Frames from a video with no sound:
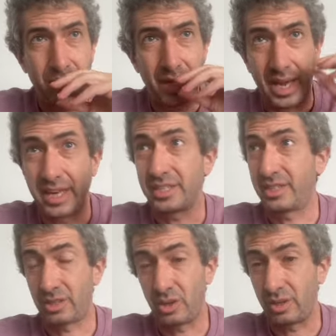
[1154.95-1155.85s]
And
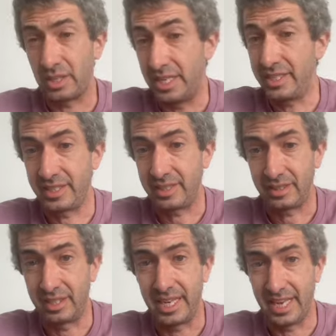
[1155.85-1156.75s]
it is
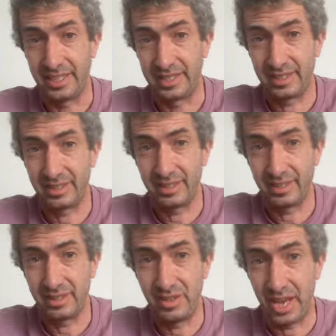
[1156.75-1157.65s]
the case
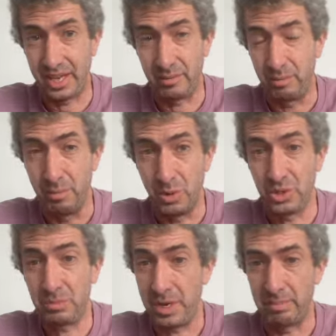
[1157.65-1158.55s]
that
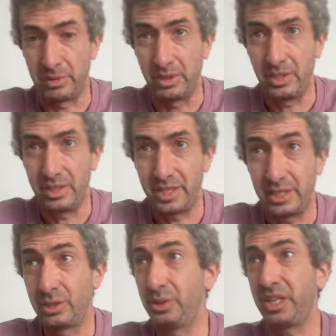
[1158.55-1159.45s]
most people,
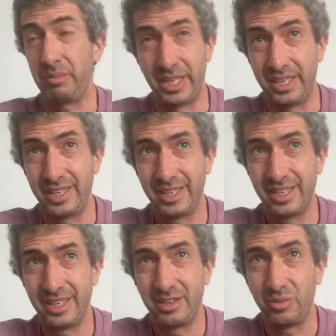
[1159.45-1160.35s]
including me,
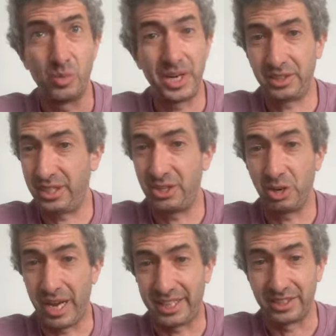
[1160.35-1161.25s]
rarely go
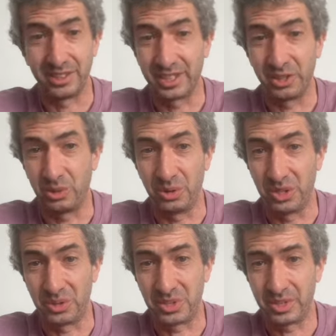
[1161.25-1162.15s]
back and look at old
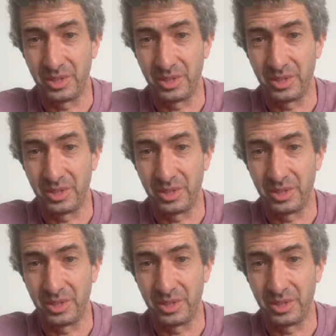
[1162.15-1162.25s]
notes.